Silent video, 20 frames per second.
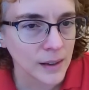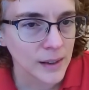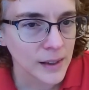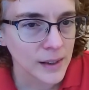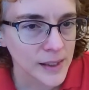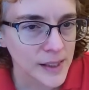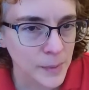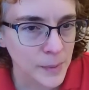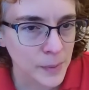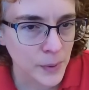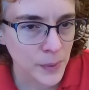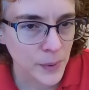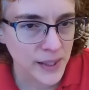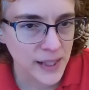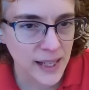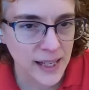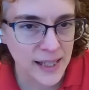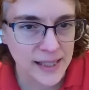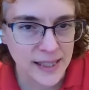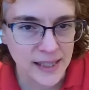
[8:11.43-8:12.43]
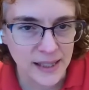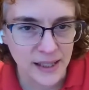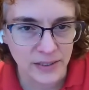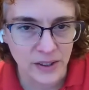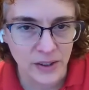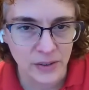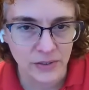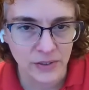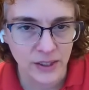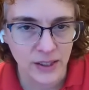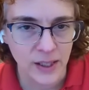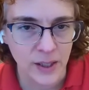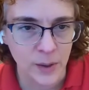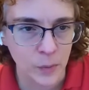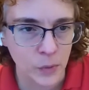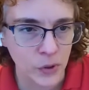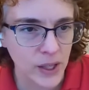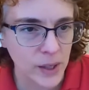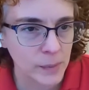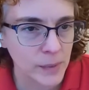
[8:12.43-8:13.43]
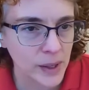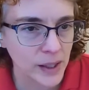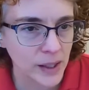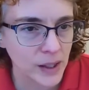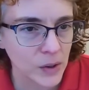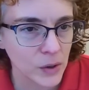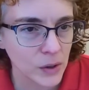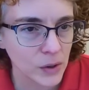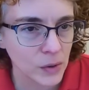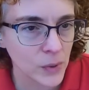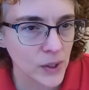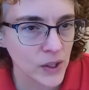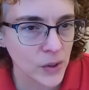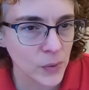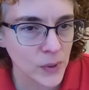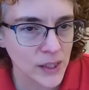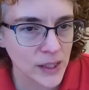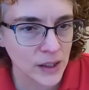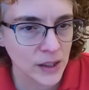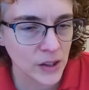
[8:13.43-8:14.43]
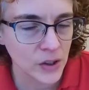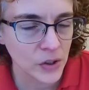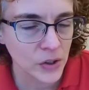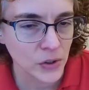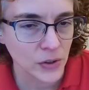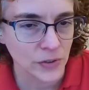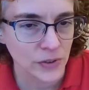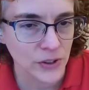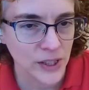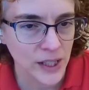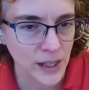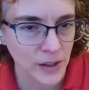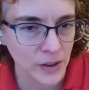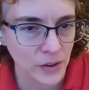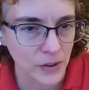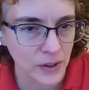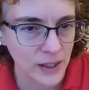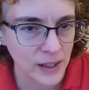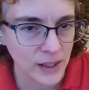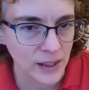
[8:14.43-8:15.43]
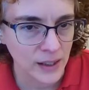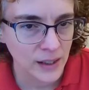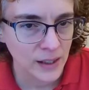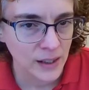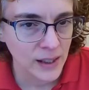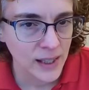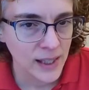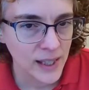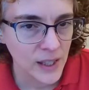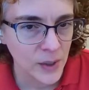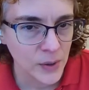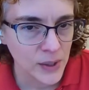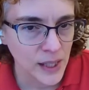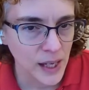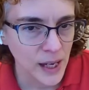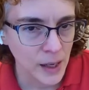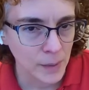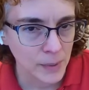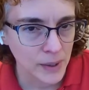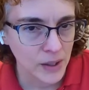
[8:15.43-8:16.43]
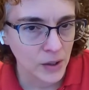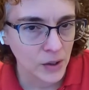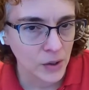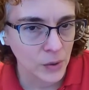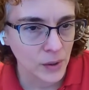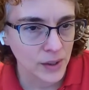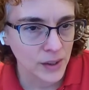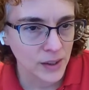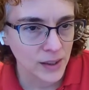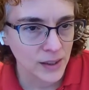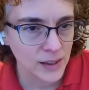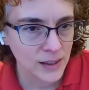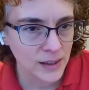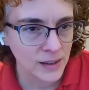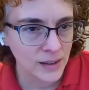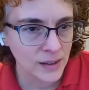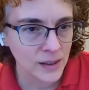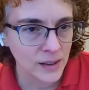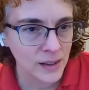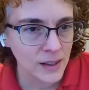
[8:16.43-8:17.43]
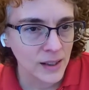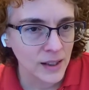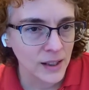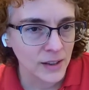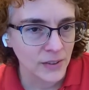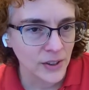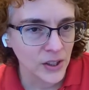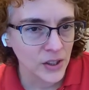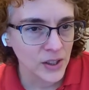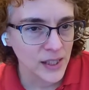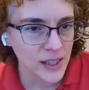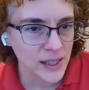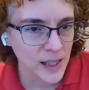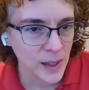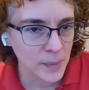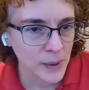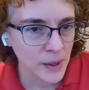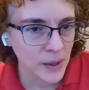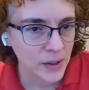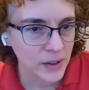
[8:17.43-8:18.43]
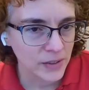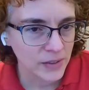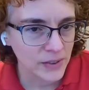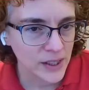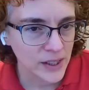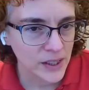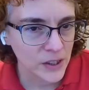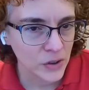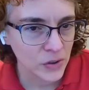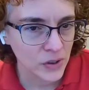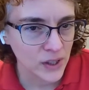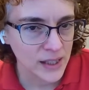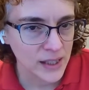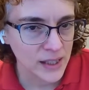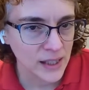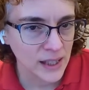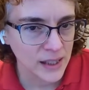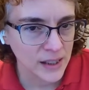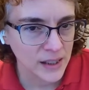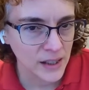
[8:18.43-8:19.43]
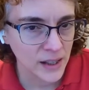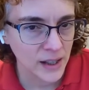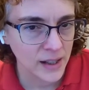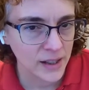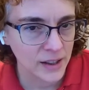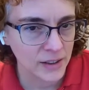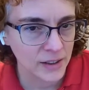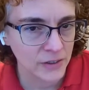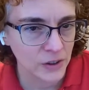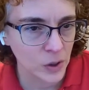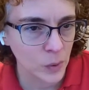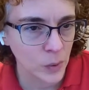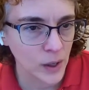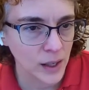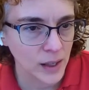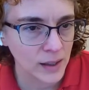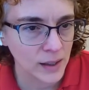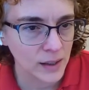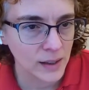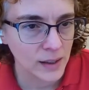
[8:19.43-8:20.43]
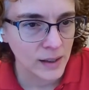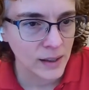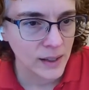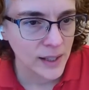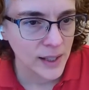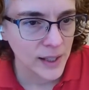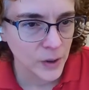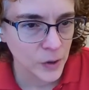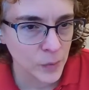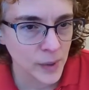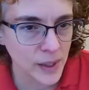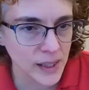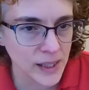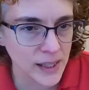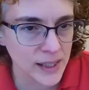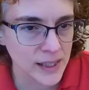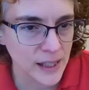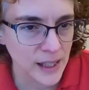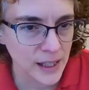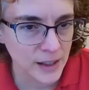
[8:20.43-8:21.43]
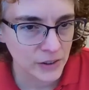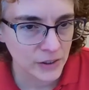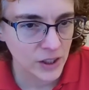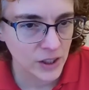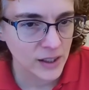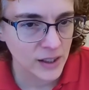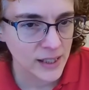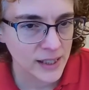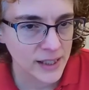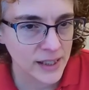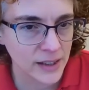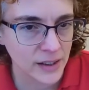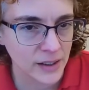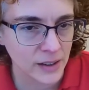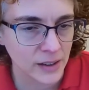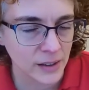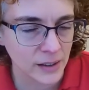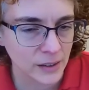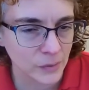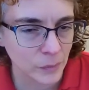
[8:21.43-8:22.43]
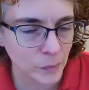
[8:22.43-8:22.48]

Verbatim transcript: Supper with Kenzie left him feeling pretty mellow, which was unusual for Zachary. He was happy to go with it. If he could step out of his stress and anxiety for a while, it would make his life a lot easier.